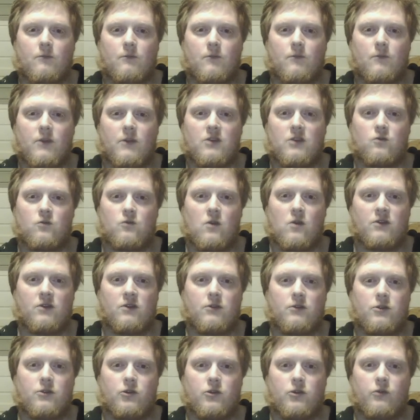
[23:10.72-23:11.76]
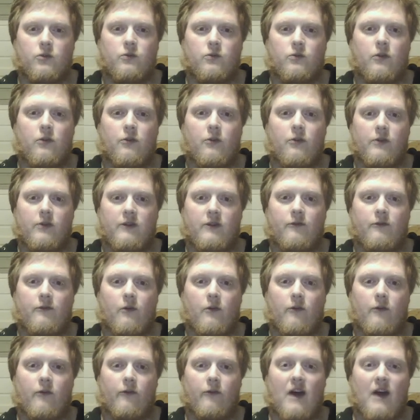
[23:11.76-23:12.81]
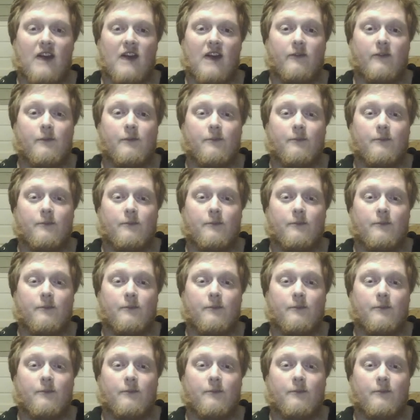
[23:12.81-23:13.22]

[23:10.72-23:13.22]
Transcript: There's 1, 2, 3, 4, 5,